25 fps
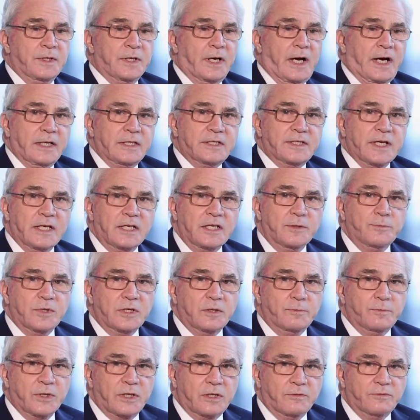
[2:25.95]
I tend to be
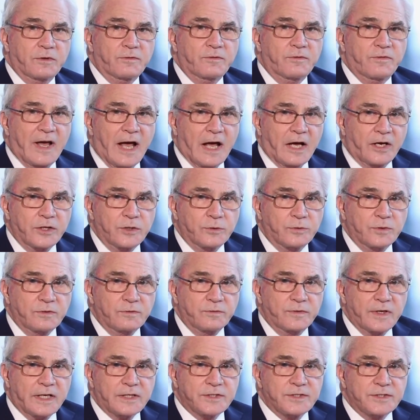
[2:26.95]
a bit of a value
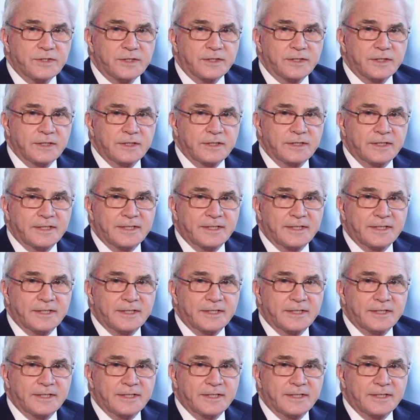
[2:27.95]
investor,